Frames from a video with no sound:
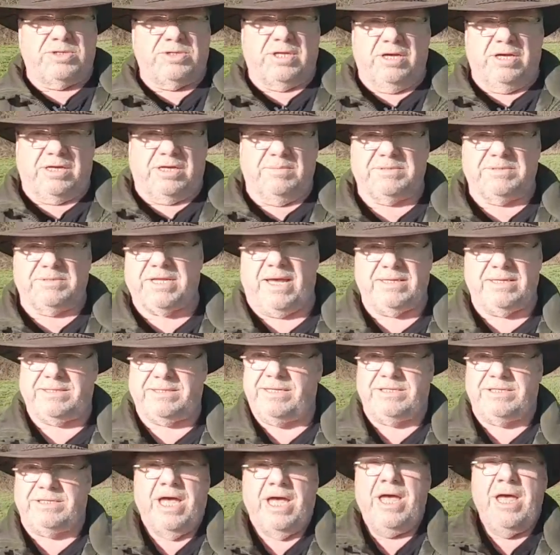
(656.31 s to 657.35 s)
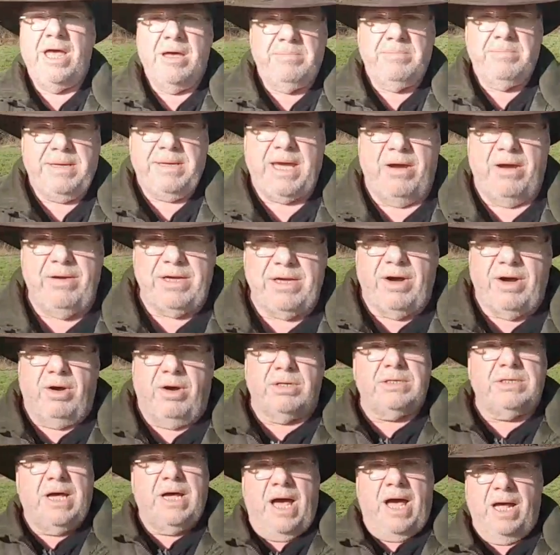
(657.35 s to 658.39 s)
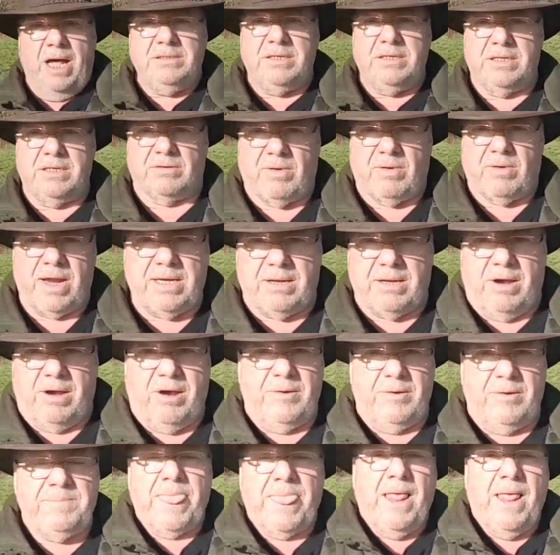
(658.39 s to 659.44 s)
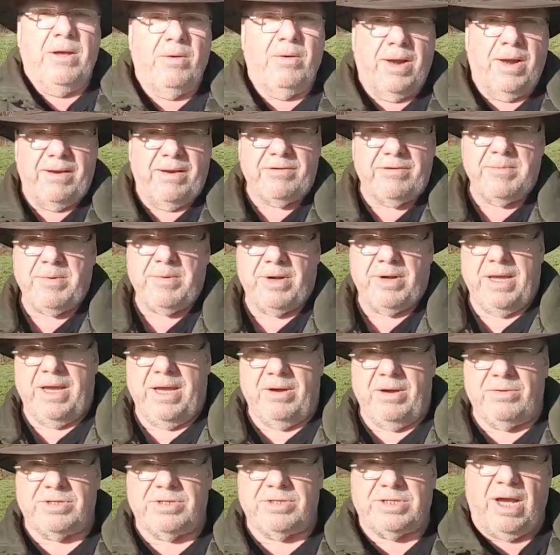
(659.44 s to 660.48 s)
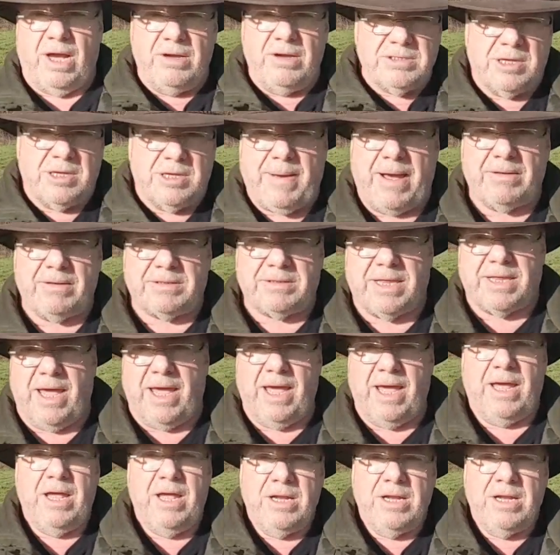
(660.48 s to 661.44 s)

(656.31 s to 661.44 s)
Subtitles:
circumstances, be going on under the radar while everybody else goes about their